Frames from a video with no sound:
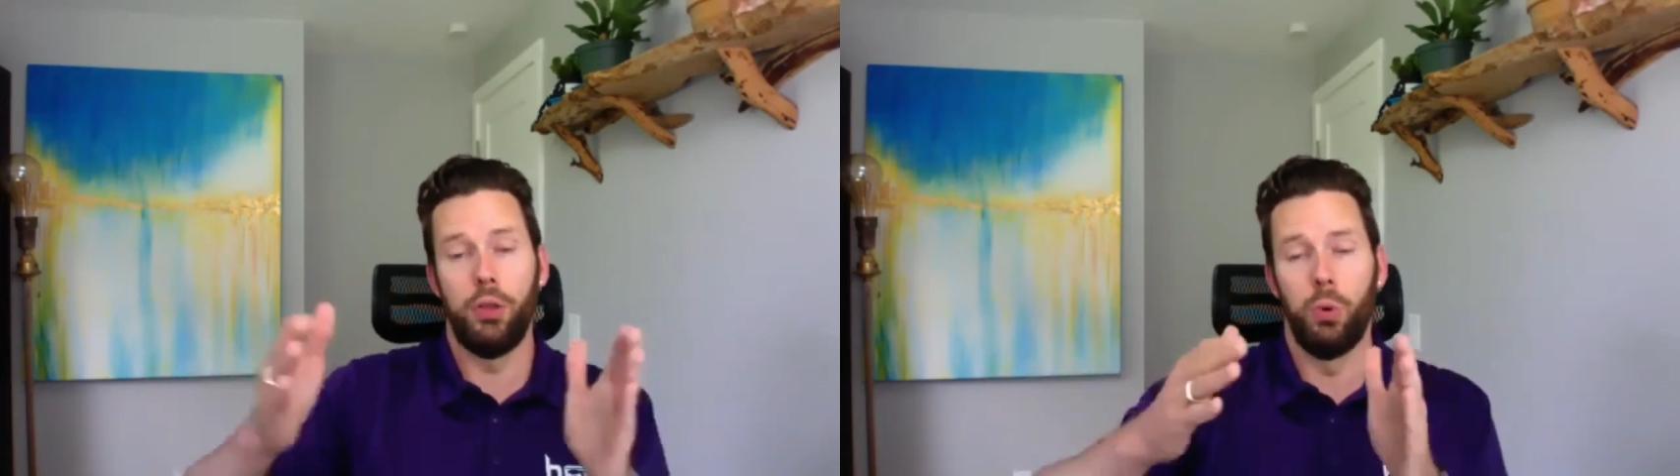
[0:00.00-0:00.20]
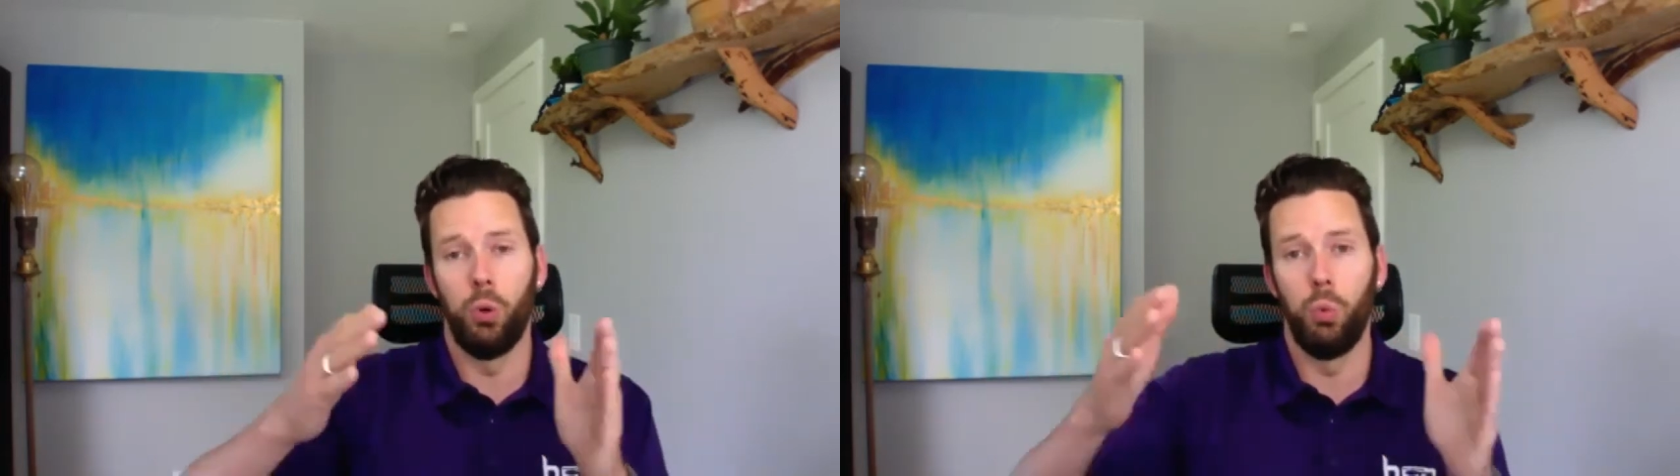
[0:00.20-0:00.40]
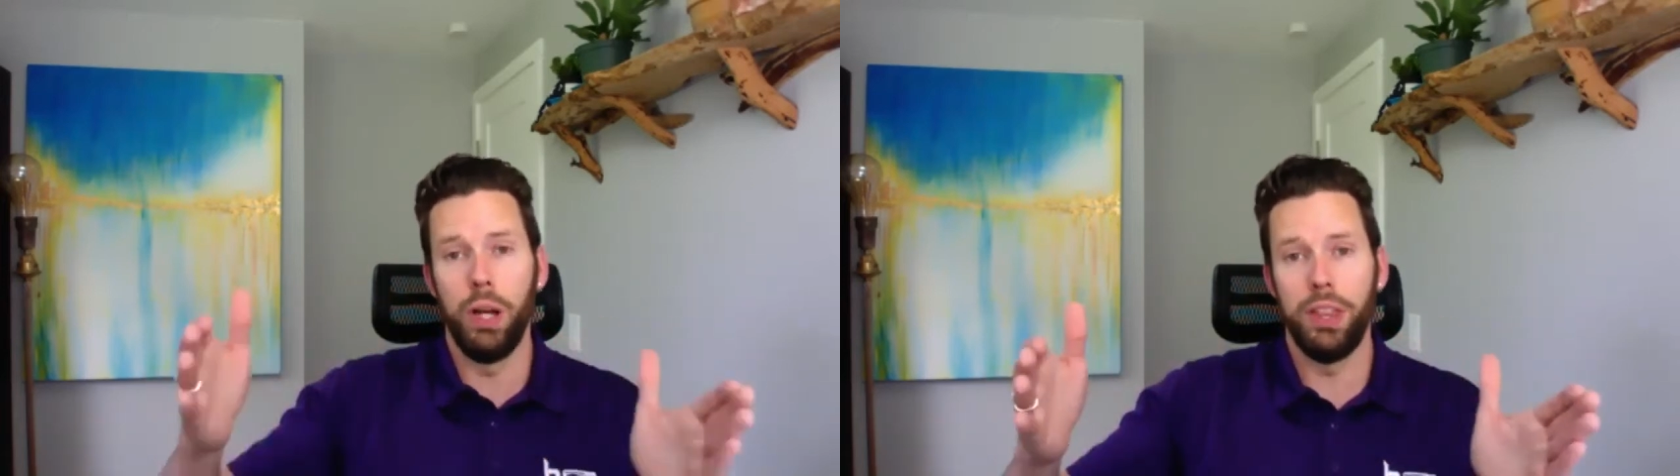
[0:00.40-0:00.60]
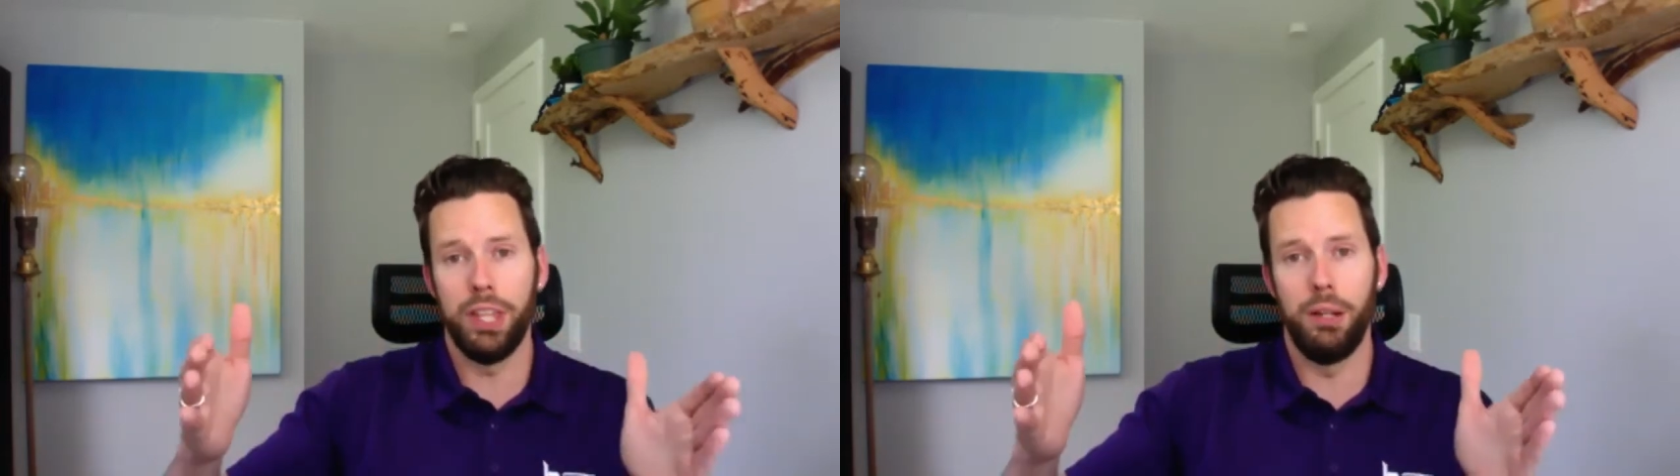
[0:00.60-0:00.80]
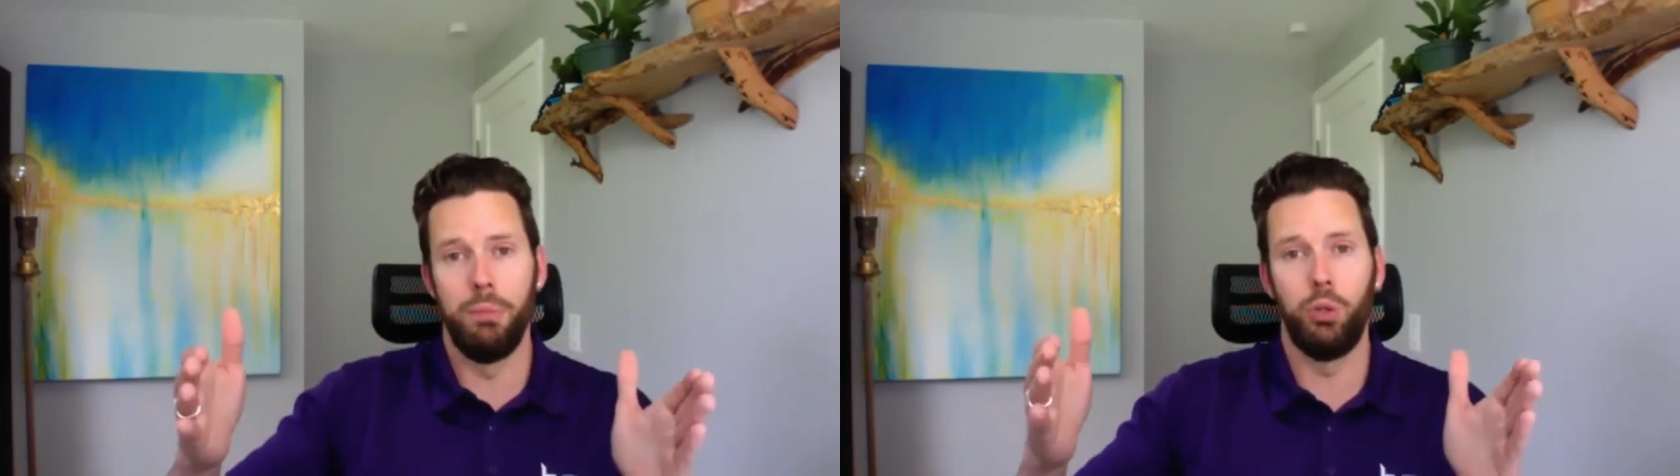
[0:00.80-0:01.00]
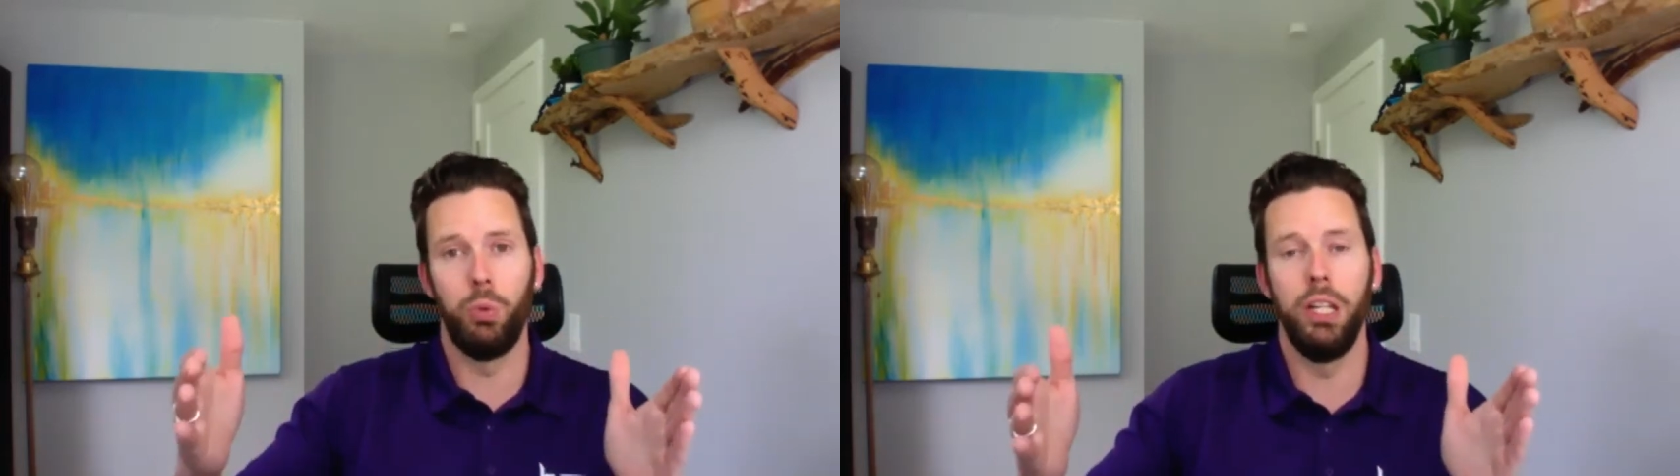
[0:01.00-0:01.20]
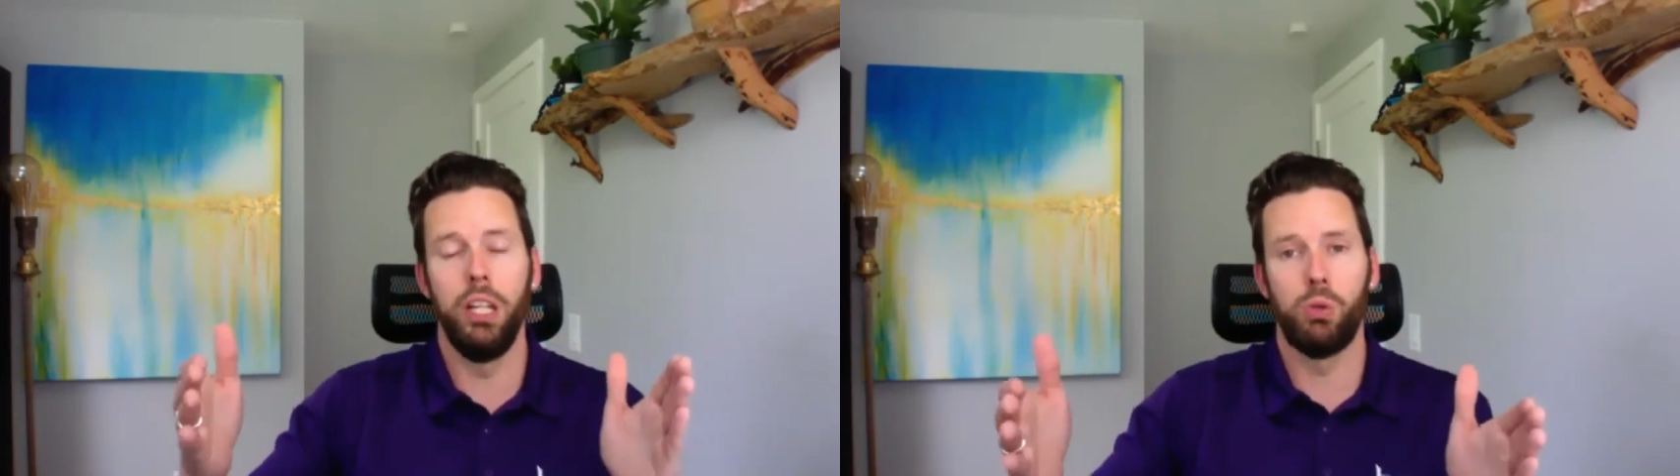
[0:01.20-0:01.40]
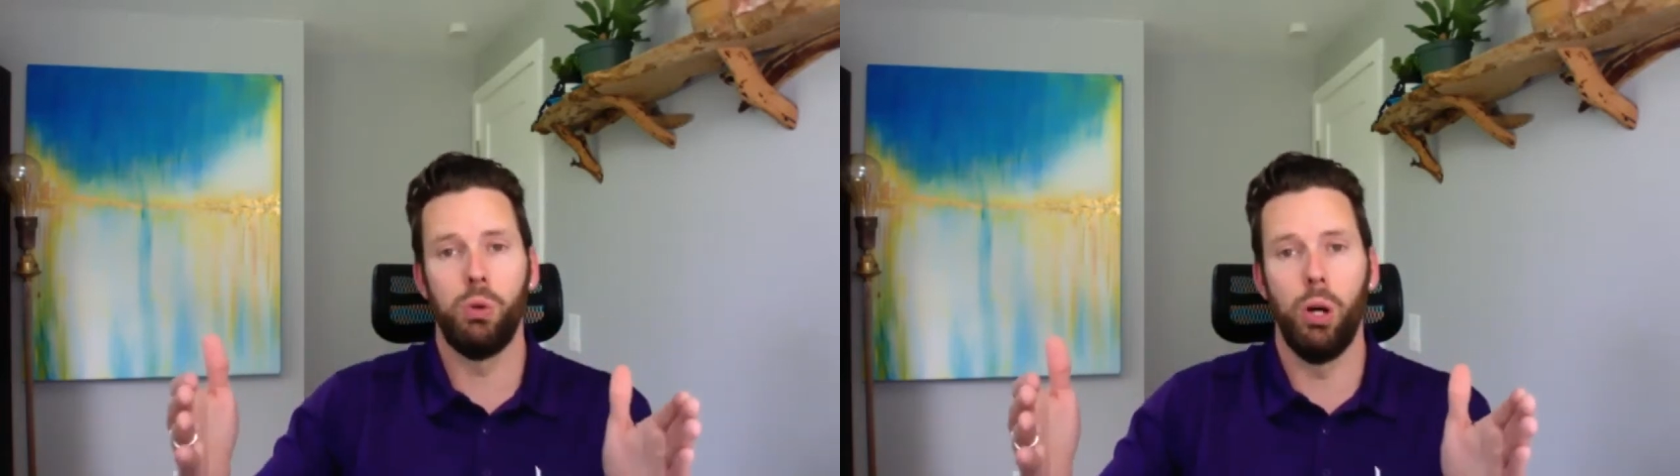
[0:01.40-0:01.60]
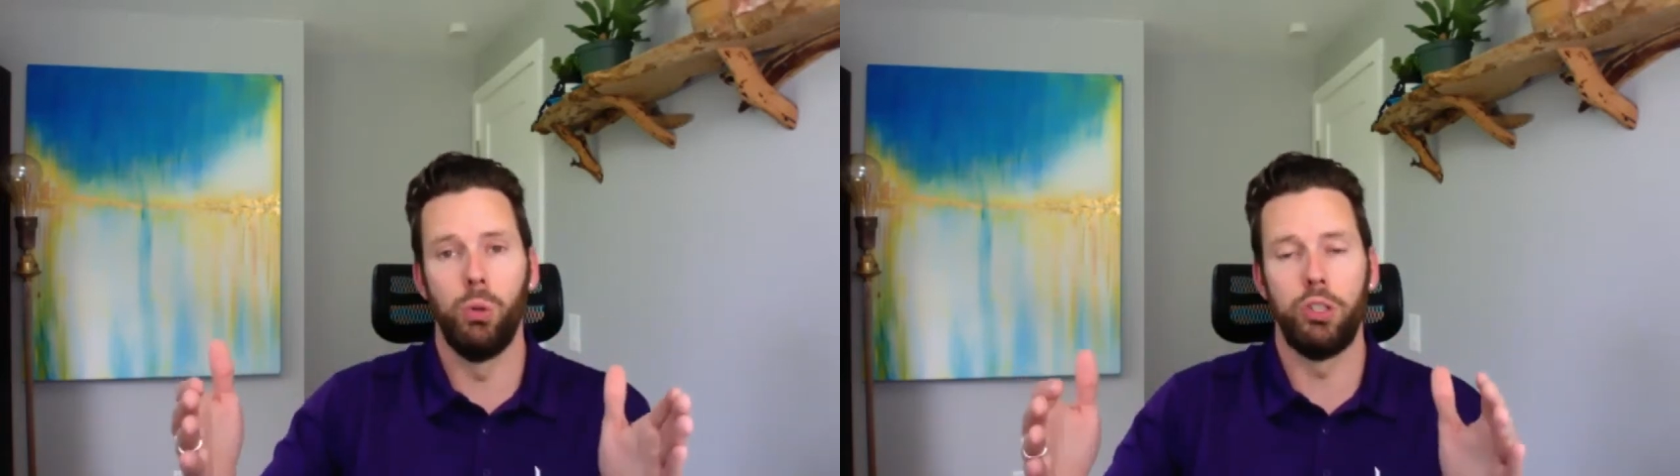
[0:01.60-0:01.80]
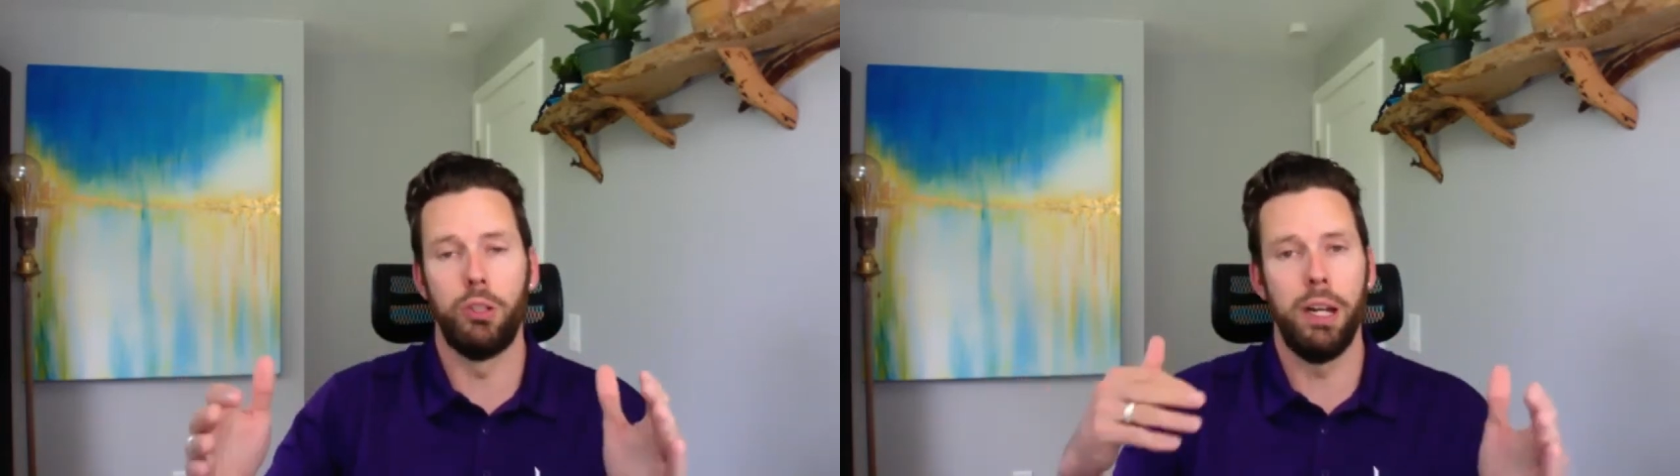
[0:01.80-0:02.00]
or width in between each
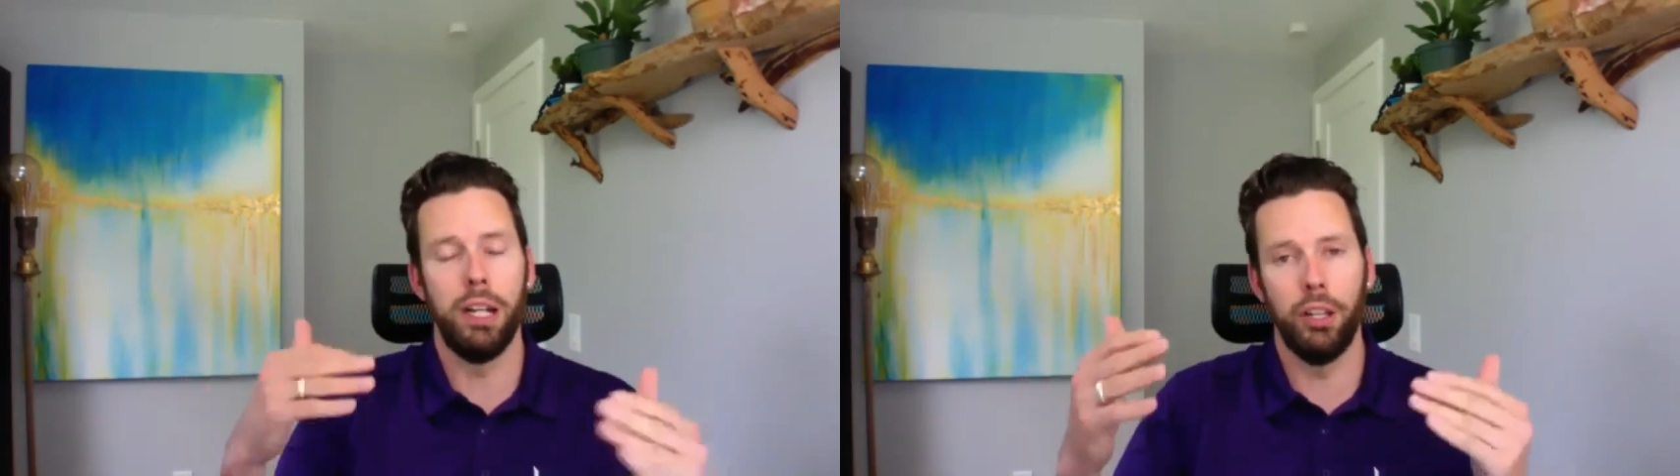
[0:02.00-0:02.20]
rows. Depending on